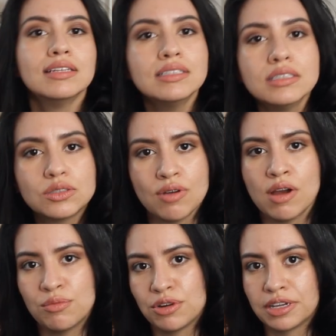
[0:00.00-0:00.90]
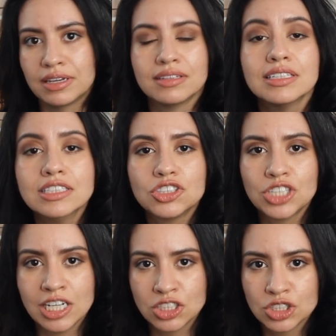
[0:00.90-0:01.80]
this is groundbreaking. This
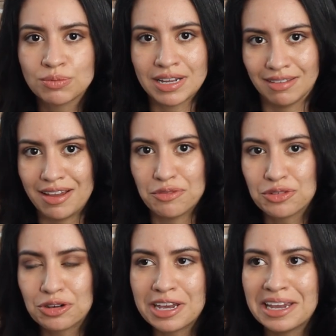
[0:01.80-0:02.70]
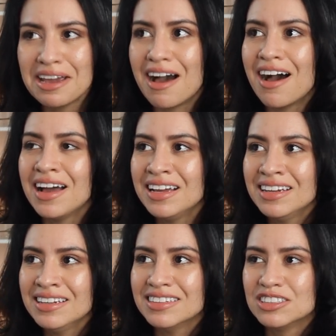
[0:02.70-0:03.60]
changed my life, okay?
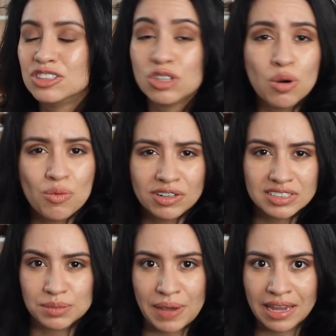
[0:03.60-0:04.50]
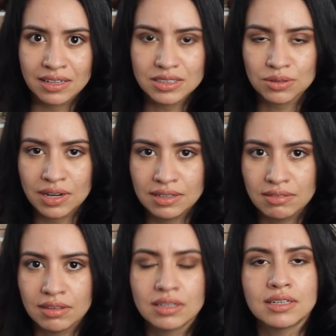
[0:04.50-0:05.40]
I don't wear Spanx or
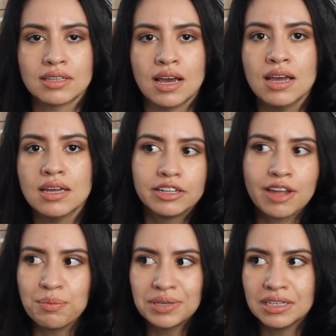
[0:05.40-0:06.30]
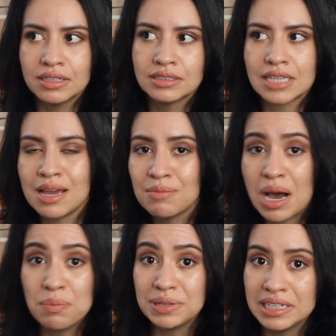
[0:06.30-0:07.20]
anything like that, not because I'm
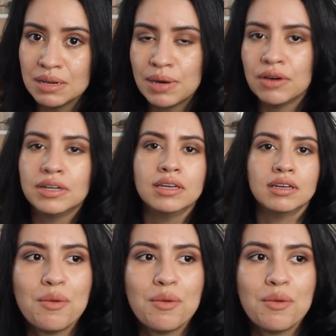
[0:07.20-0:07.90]
uppity about it,